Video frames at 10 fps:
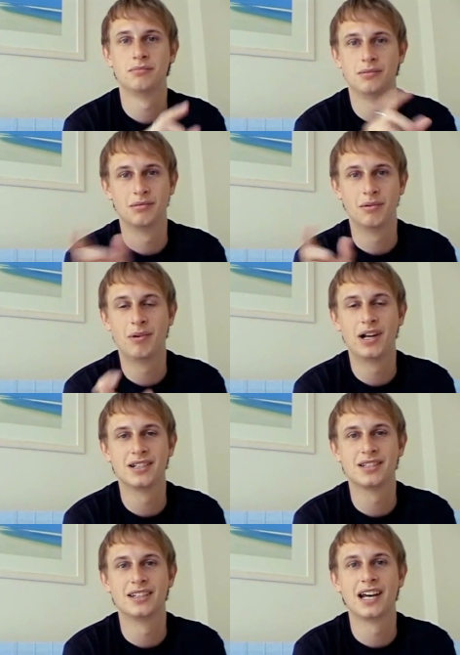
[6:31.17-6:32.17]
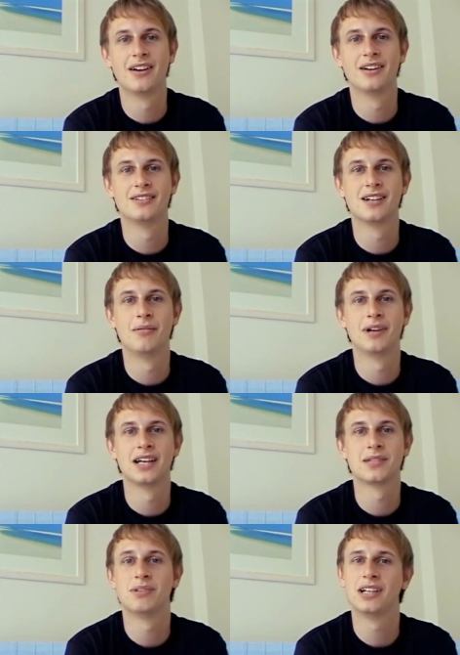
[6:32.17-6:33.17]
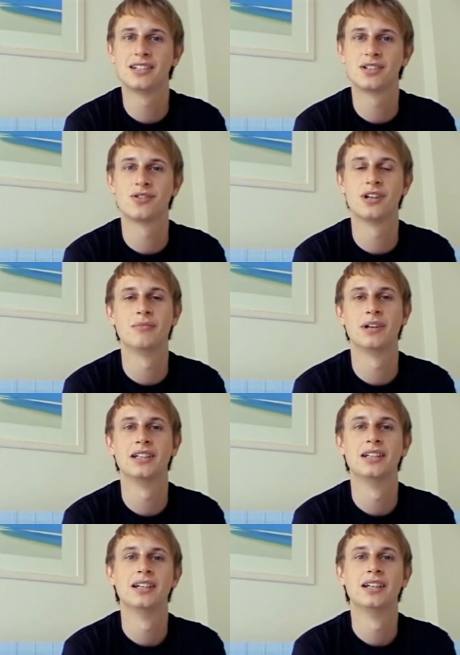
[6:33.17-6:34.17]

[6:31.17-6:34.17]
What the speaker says: Minus the download time, I guess, but it is streaming,